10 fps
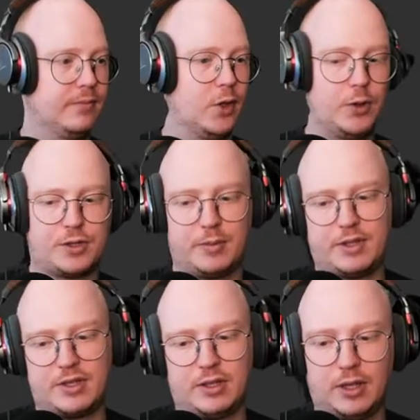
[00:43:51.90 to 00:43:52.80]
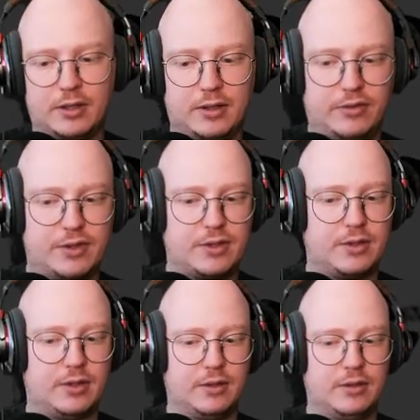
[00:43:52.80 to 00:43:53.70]
Oh, somebody's saying that if it's
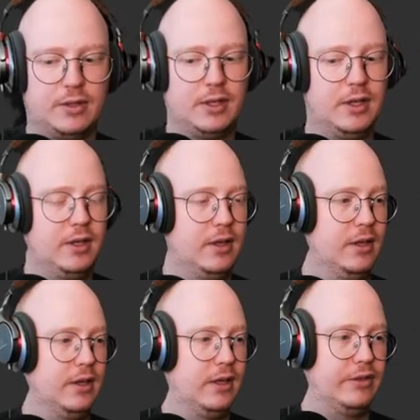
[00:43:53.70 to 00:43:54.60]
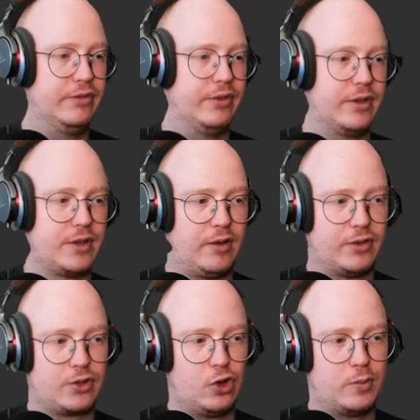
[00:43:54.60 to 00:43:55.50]
uh, if uh, if I
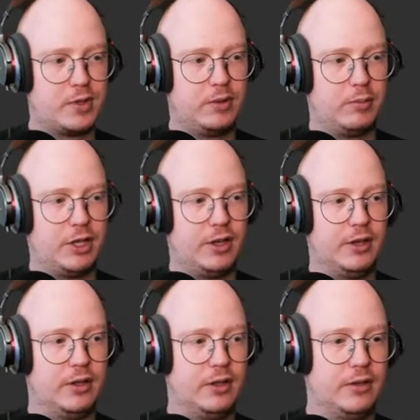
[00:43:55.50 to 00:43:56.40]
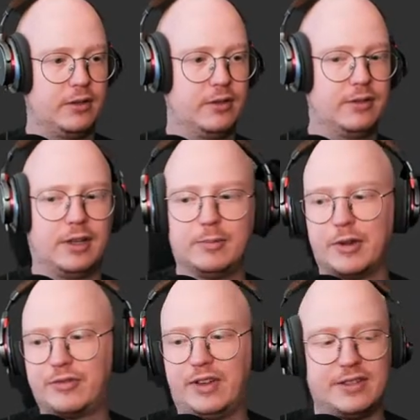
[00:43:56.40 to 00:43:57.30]
sculpt something behind the like my
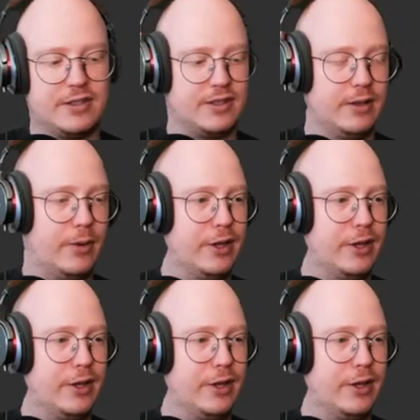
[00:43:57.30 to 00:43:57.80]
is in a way.